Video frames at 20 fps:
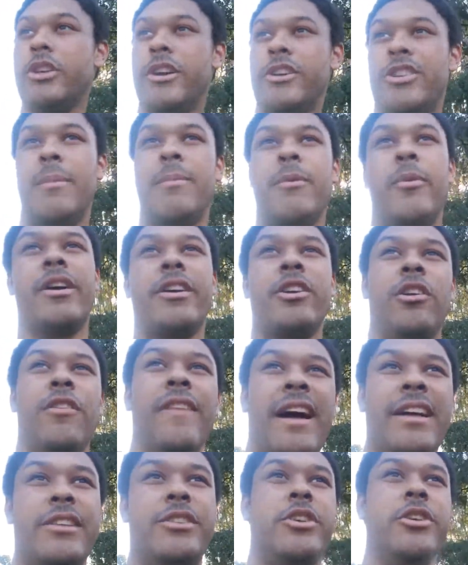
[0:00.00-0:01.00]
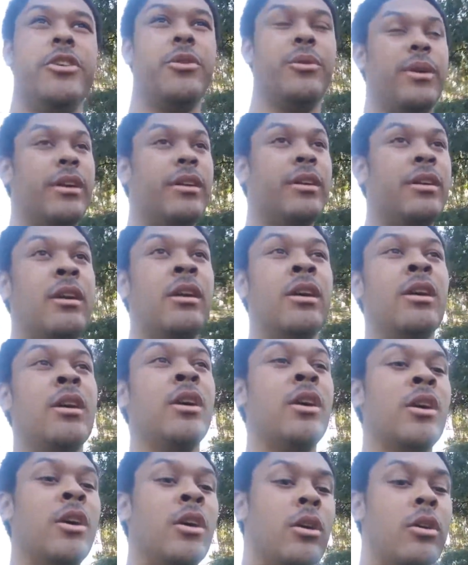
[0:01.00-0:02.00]
So I've been working on that too.
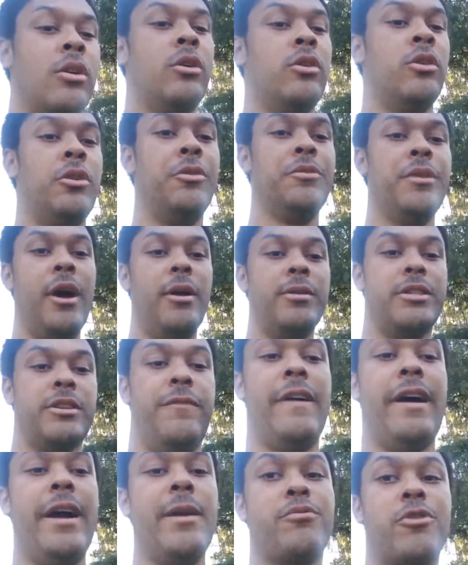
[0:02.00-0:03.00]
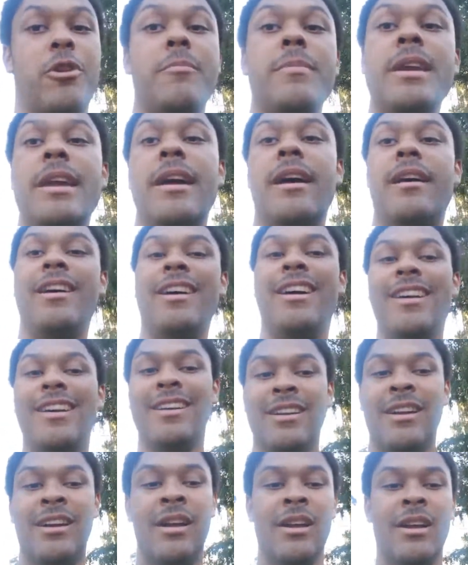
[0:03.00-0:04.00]
Who knows, if I premiere
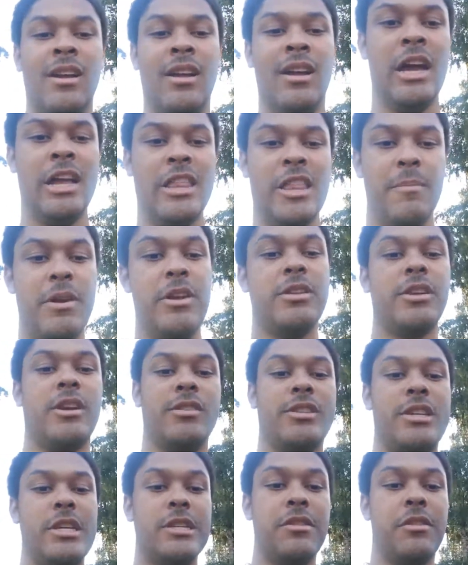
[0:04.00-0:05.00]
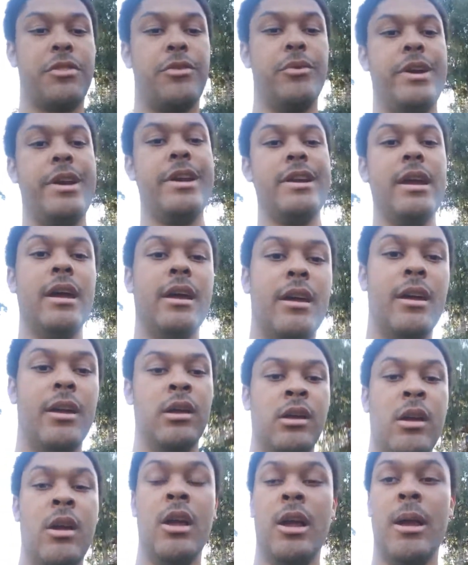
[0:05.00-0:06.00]
the musical season 3,
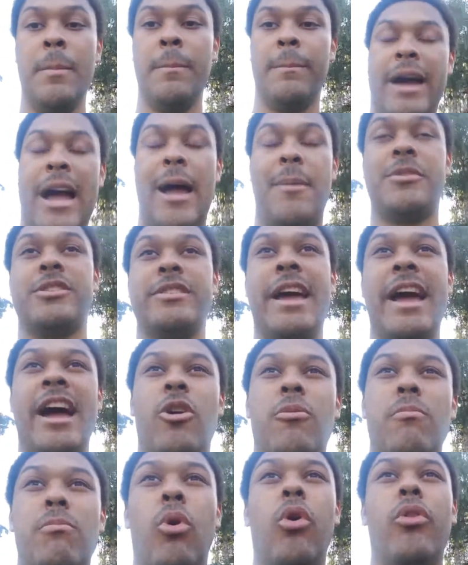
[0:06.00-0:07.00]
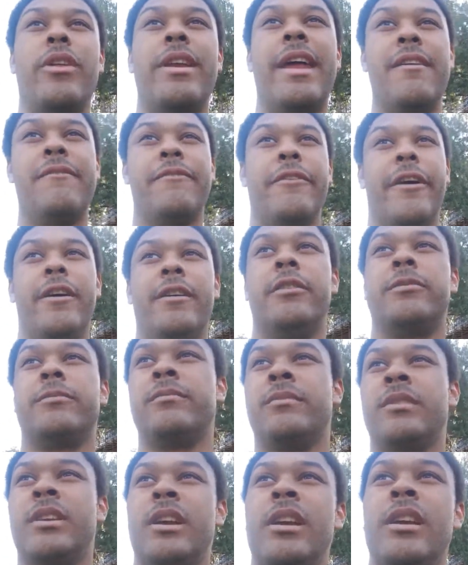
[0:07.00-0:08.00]
perhaps now more than ever
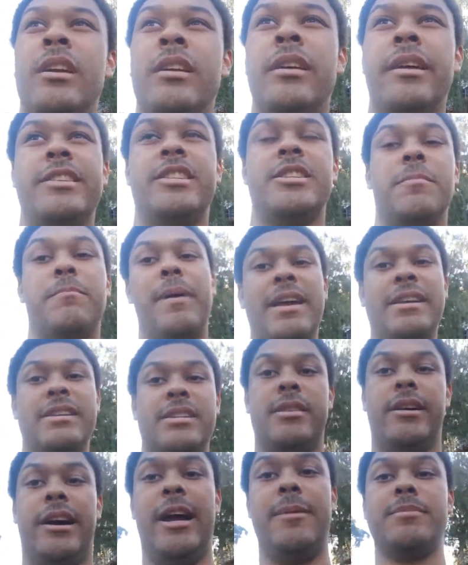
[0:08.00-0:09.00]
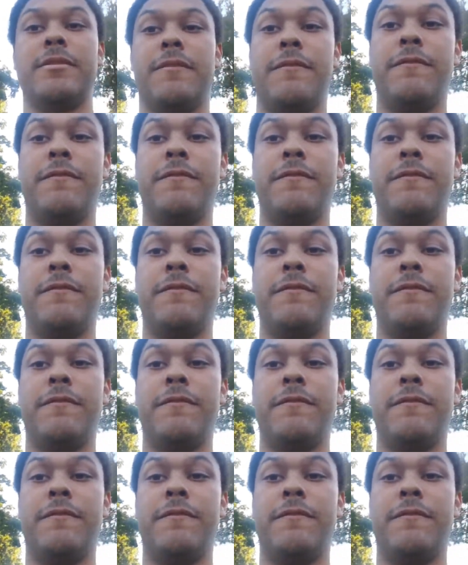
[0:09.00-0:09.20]
is the best time to